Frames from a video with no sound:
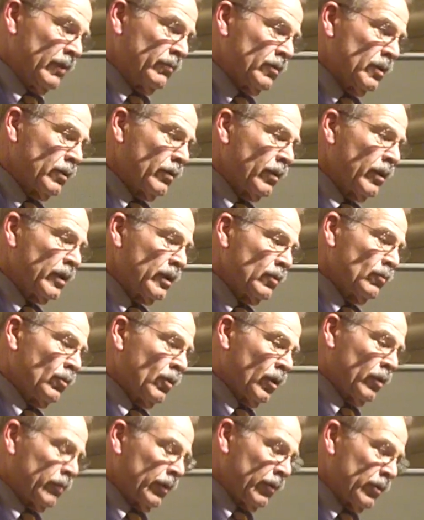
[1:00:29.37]
Even during the
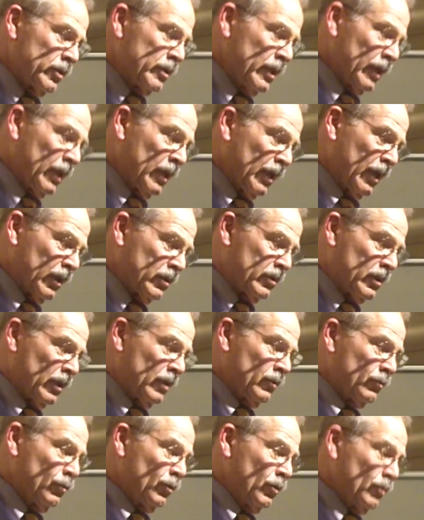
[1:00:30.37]
war, we were sending
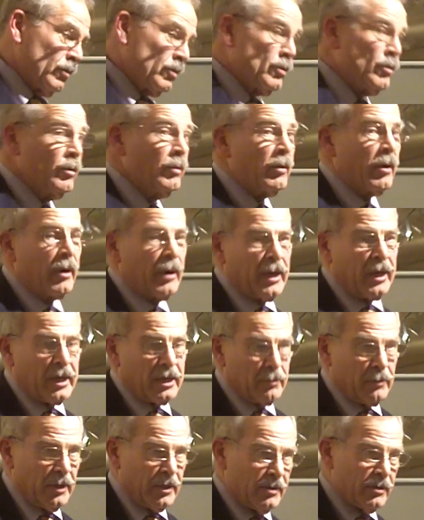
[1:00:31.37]
excess food to our
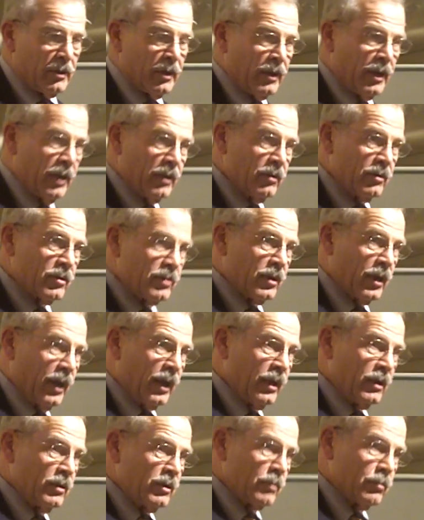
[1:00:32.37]
enemies on either
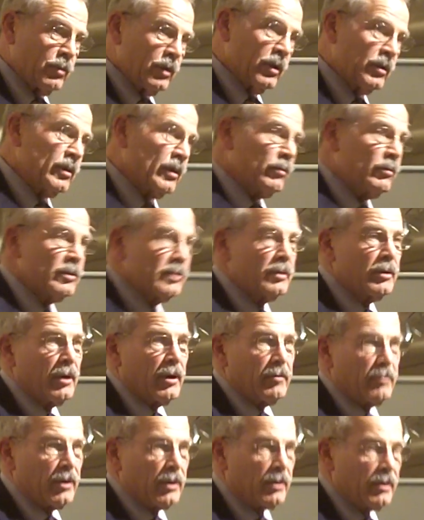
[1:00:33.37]
side just because they were
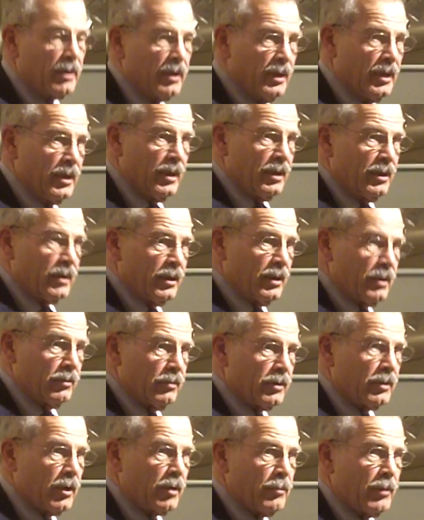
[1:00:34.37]
starving. Uh,
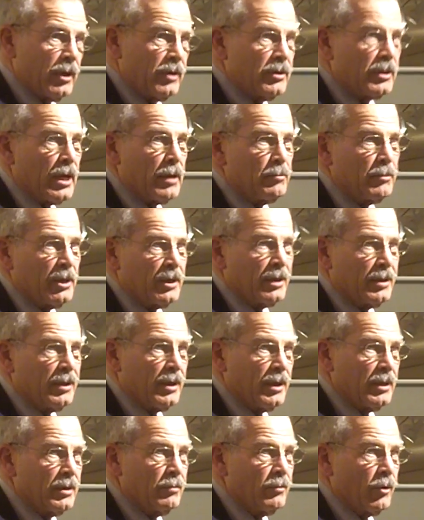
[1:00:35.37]
we're talking about Zambia
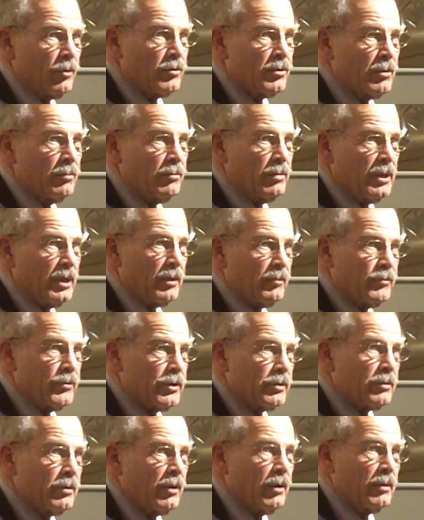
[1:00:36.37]
and Mozambique,
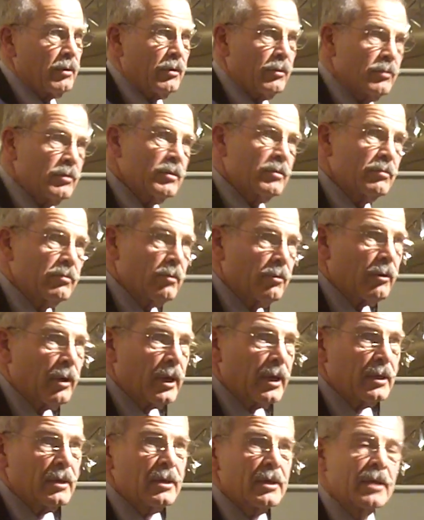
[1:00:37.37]
just carloads of
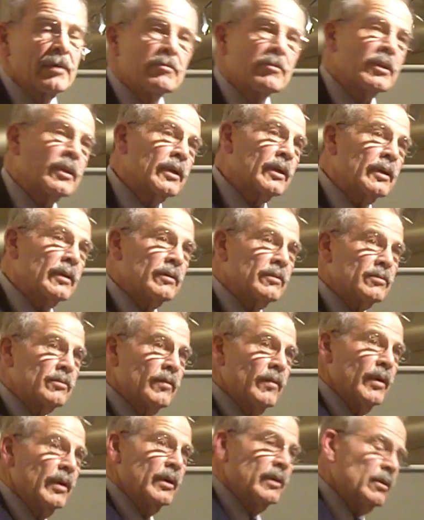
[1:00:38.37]
grain and everything else.
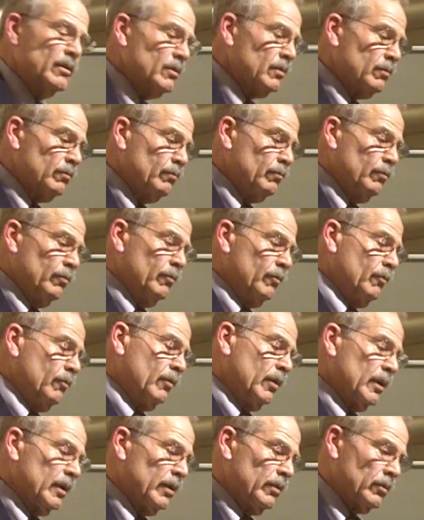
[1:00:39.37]
It was a,
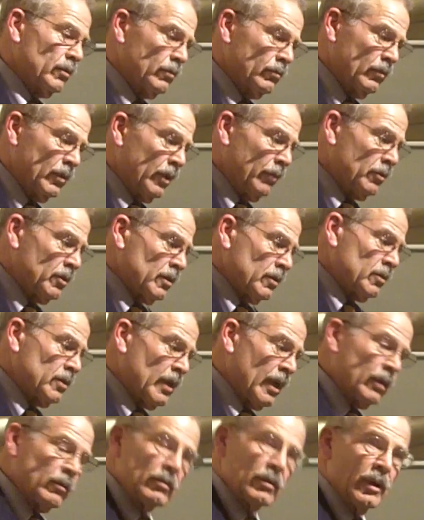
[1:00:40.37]
well, it was a, it was a
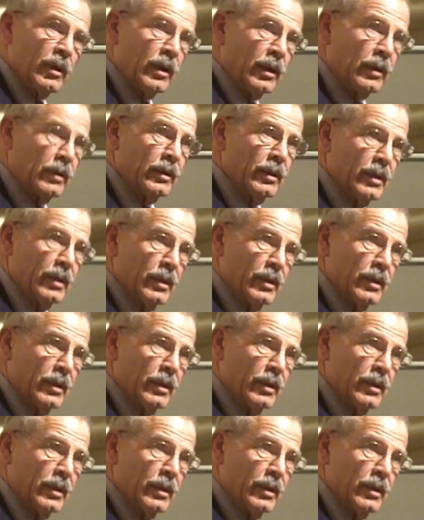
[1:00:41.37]
Shangri-La.